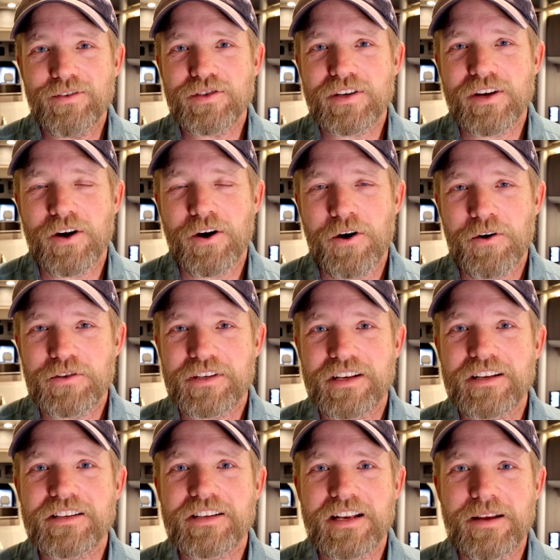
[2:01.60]
us a call,
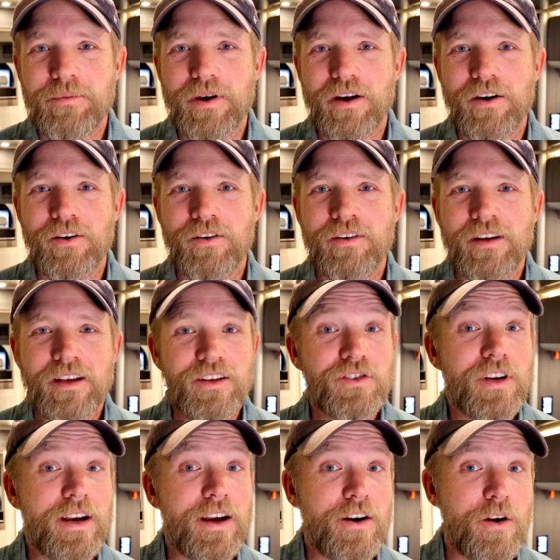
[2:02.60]
send us an email,
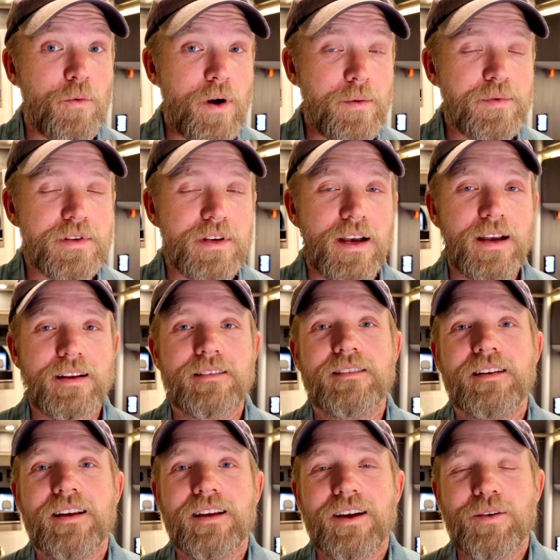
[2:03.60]
check out our website.
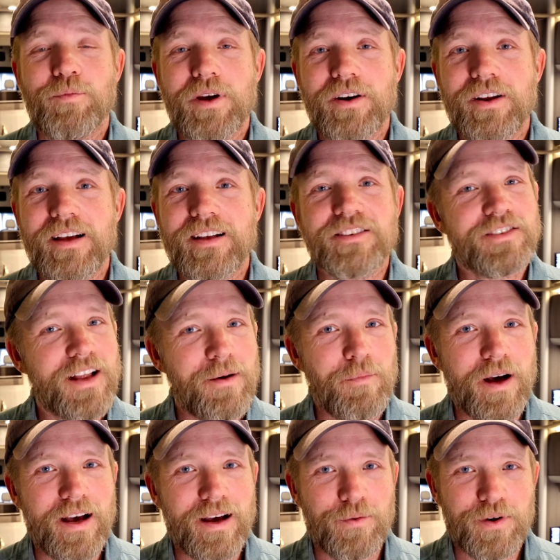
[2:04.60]
Better yet, stop
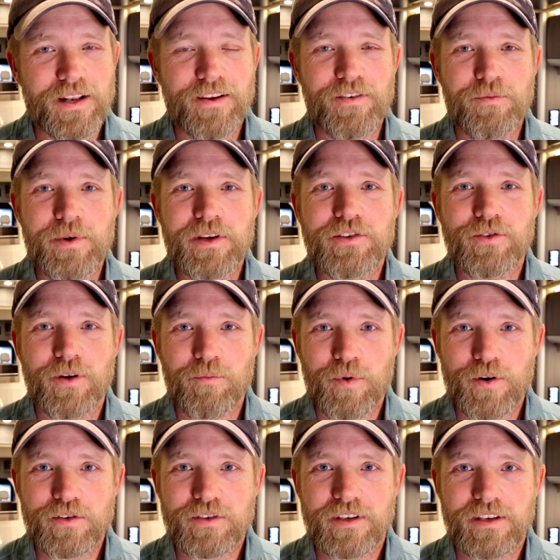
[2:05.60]
by. We'd love to meet you in
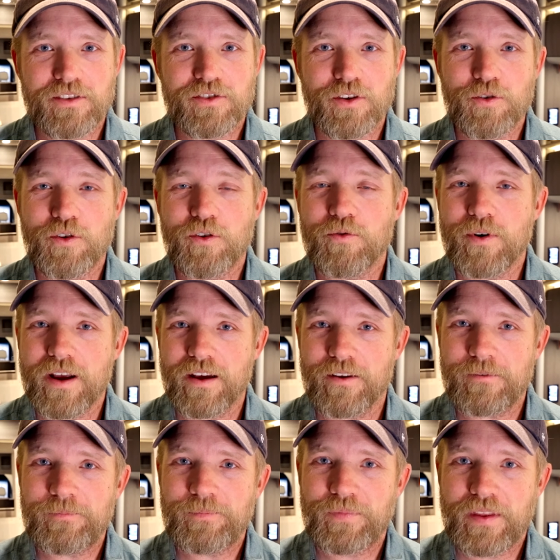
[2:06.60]
person and show you
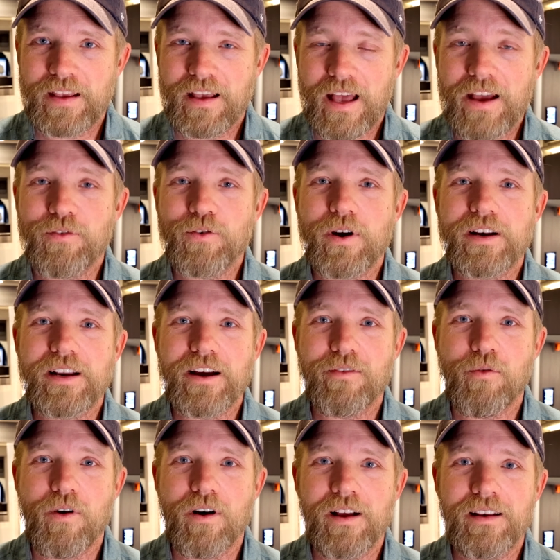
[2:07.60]
around. Have a great day,
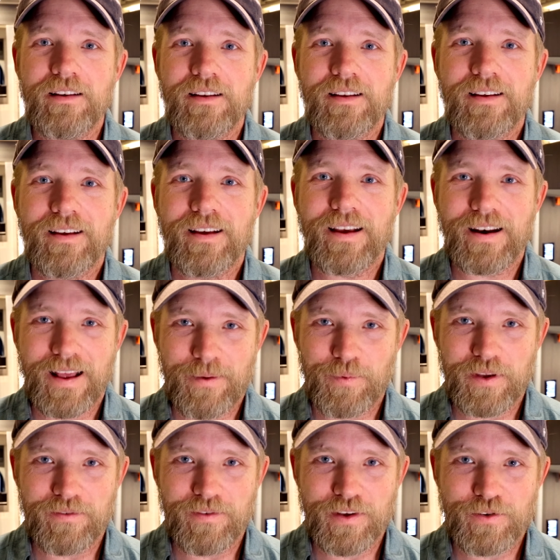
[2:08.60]
everyone, and
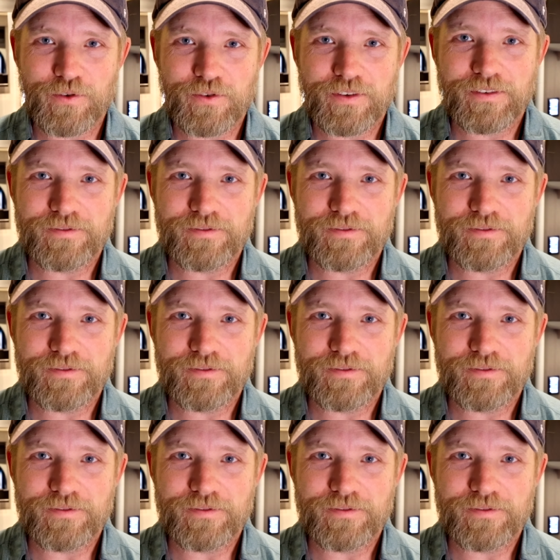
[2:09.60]
happy adventures.